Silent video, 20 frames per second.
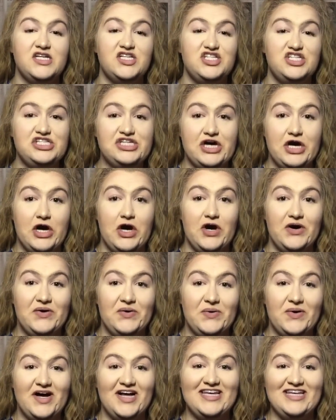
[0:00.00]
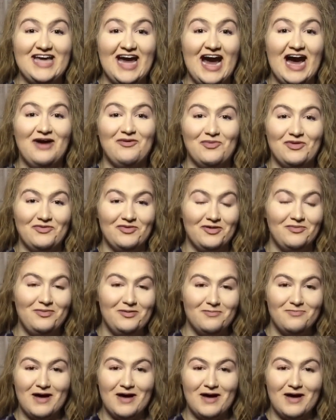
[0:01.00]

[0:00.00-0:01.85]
So yeah, we will be